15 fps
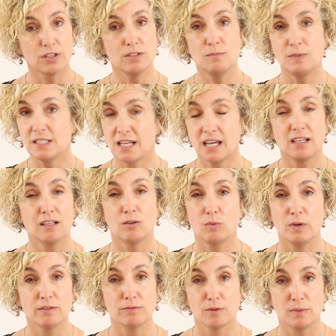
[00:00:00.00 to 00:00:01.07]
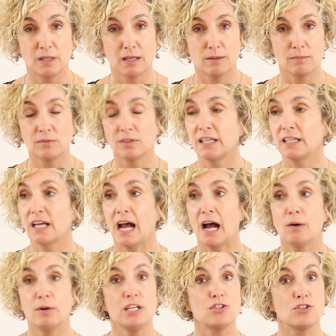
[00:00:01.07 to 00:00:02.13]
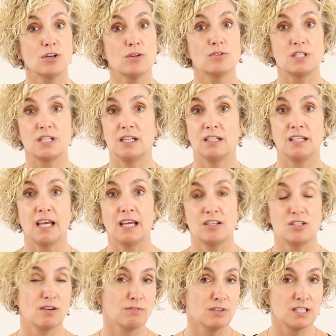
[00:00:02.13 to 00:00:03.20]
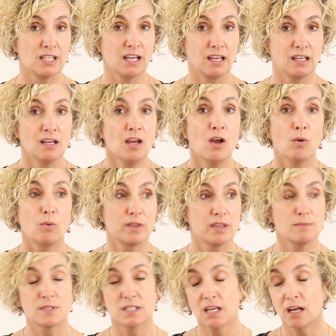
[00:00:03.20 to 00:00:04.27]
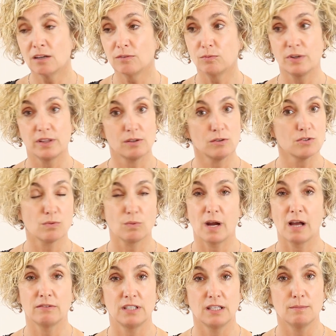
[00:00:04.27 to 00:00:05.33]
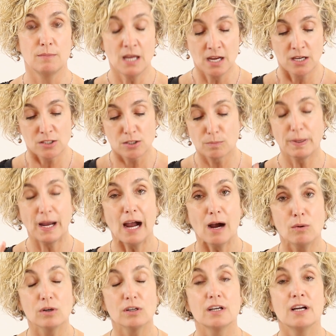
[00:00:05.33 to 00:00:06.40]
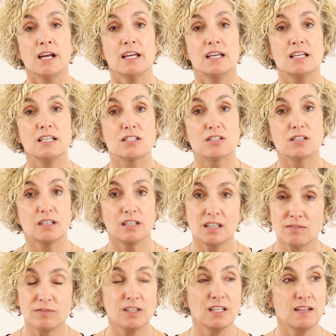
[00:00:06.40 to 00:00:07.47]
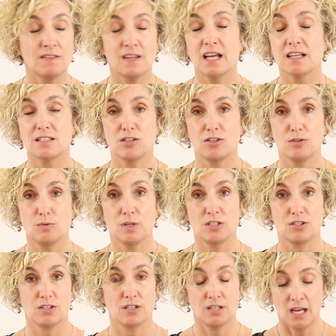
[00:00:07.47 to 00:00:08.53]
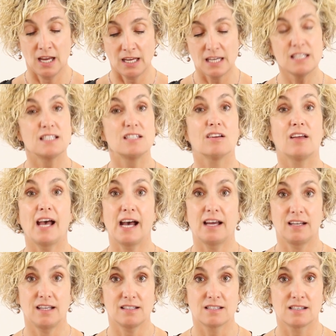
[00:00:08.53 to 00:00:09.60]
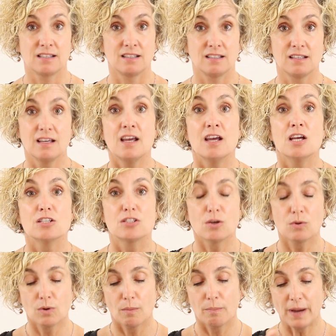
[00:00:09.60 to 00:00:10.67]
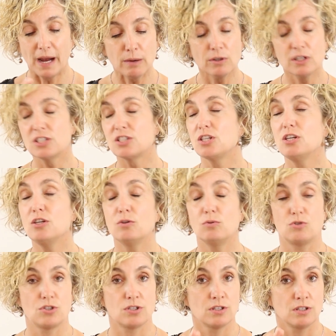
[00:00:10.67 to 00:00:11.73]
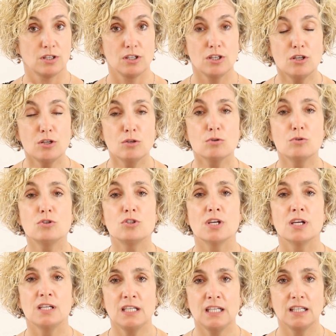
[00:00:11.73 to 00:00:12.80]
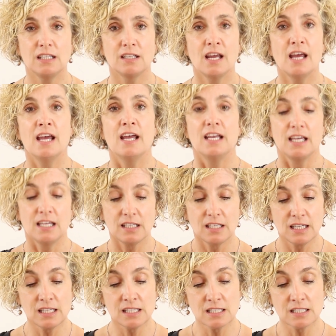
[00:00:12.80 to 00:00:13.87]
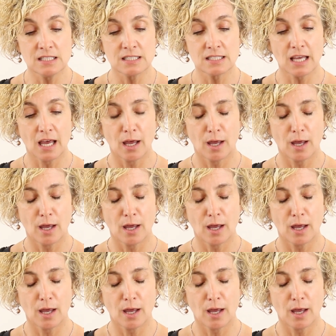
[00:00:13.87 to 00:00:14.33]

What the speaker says: couldn't be taken away from him, like how he chose to engage every day with himself, with those around him. So power is, even in that situation, he still had it. So power is huge, huge need. It is